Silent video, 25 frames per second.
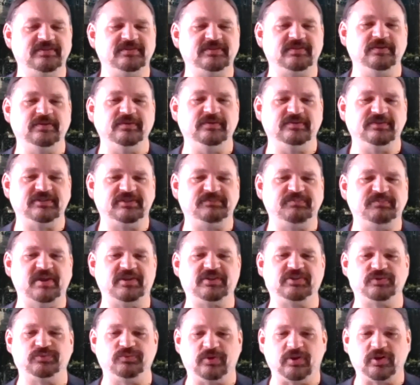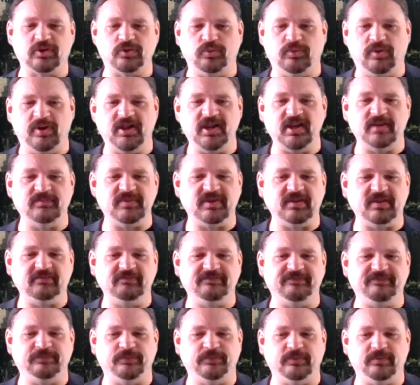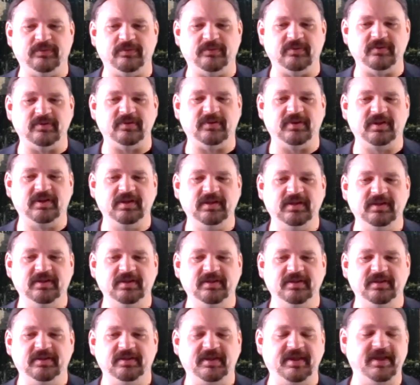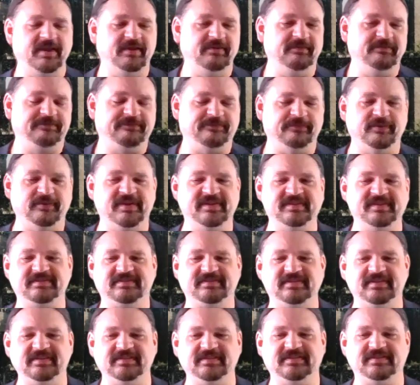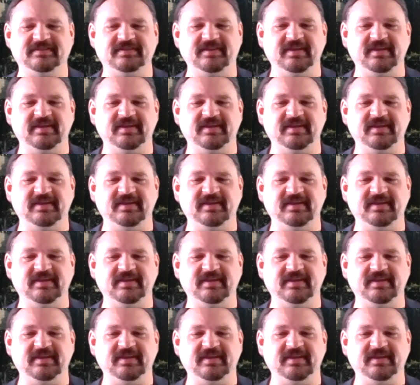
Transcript: there a special requirement for instance,